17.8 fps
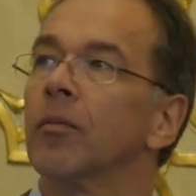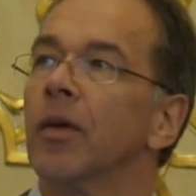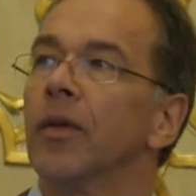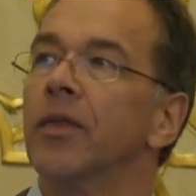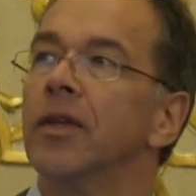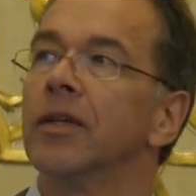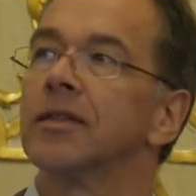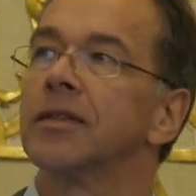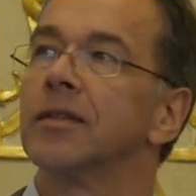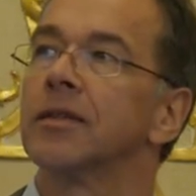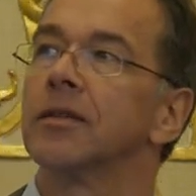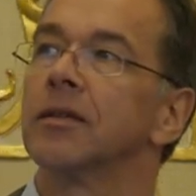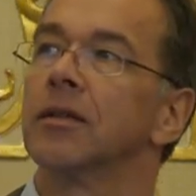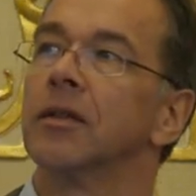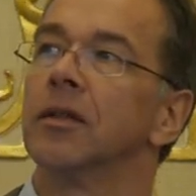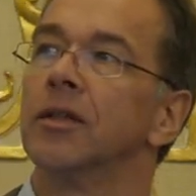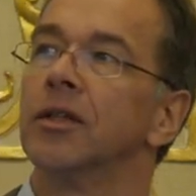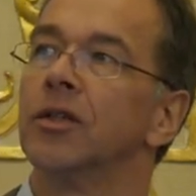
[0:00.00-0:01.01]
But this is
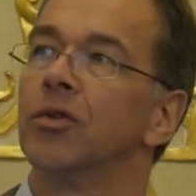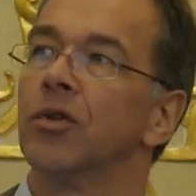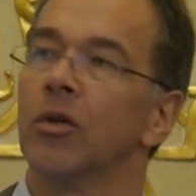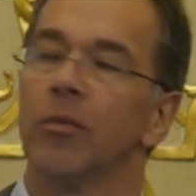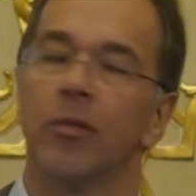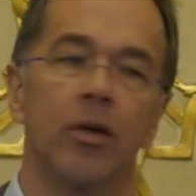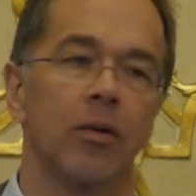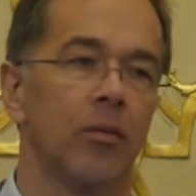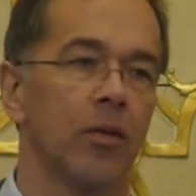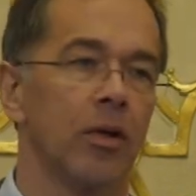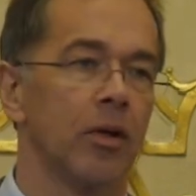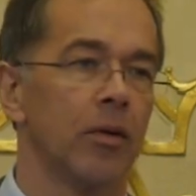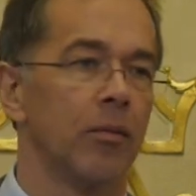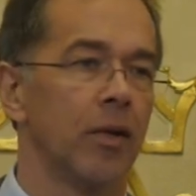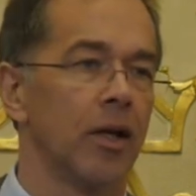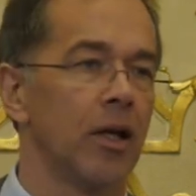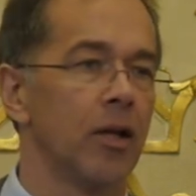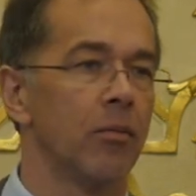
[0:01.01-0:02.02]

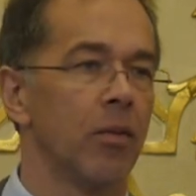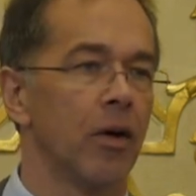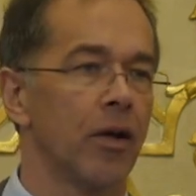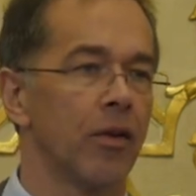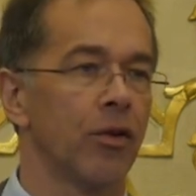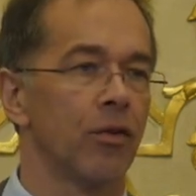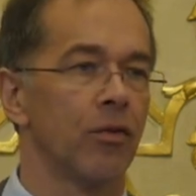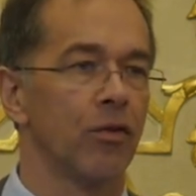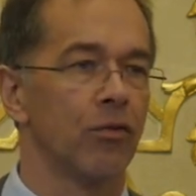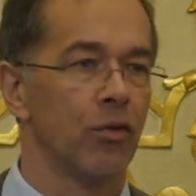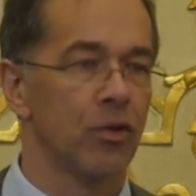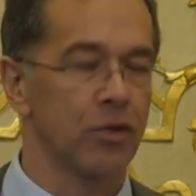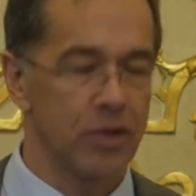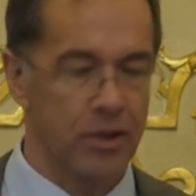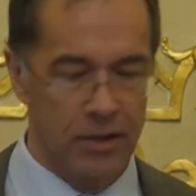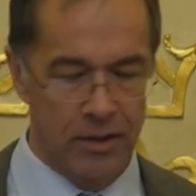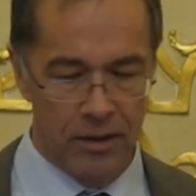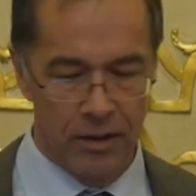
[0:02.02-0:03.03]
determined mainly by the
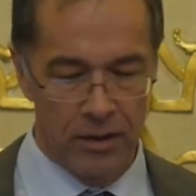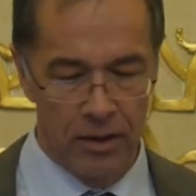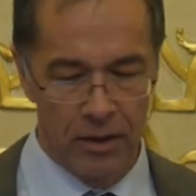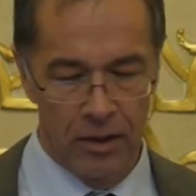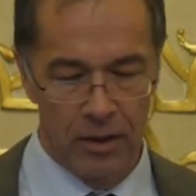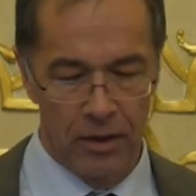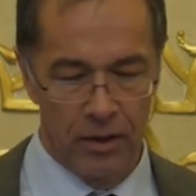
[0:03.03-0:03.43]
university,